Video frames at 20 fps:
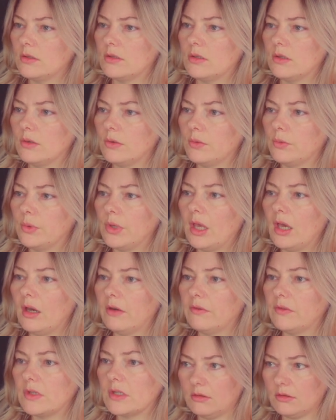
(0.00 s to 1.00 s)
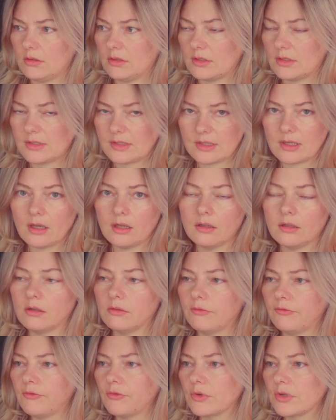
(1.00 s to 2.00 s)
so we have the cell
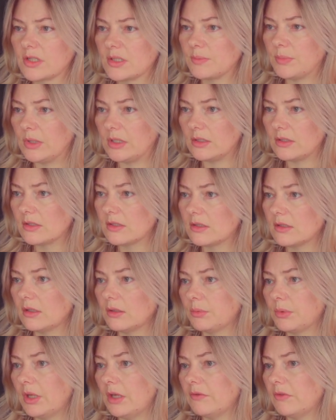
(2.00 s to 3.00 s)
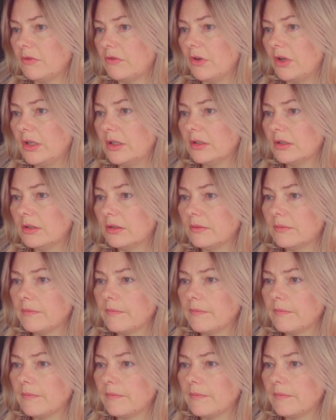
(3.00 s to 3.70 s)
of four spins that we have defined,